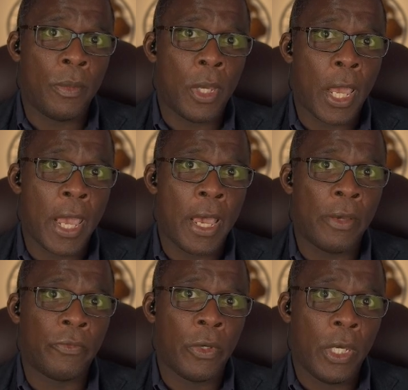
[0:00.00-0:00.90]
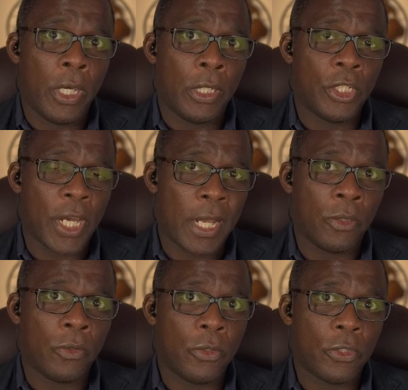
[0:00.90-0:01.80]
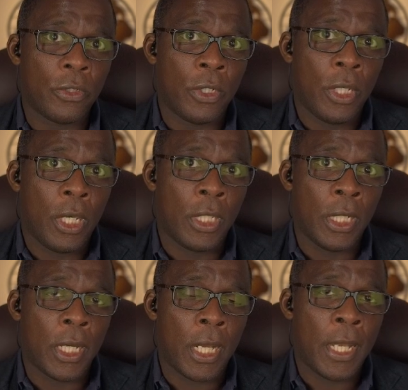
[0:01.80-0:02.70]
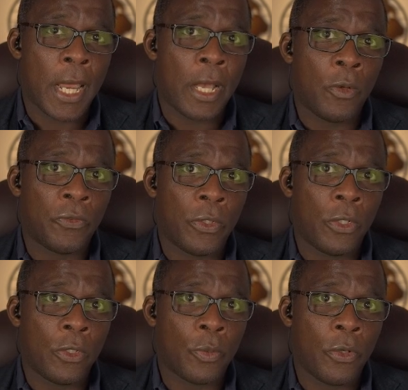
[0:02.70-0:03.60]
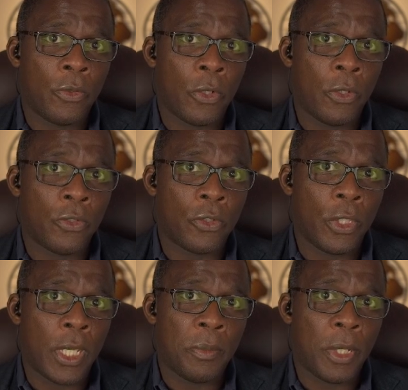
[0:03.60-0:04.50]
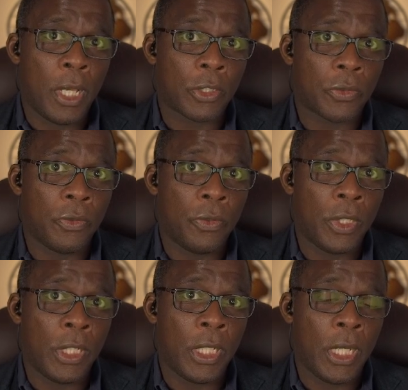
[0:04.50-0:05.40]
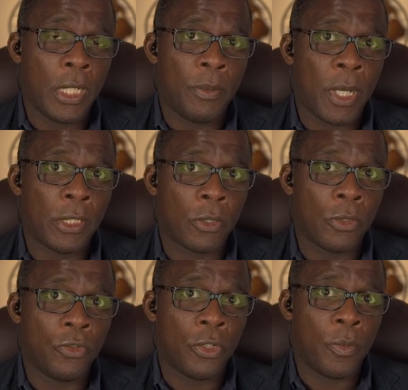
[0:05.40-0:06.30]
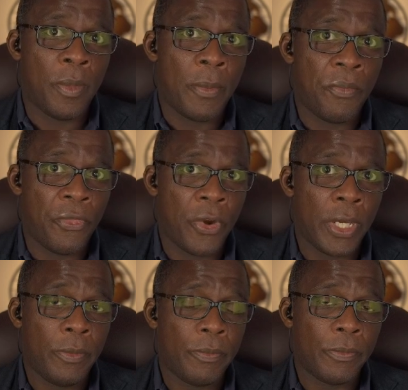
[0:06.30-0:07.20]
have channels that allow for those protons to then pass through the inner mitochondrial membrane,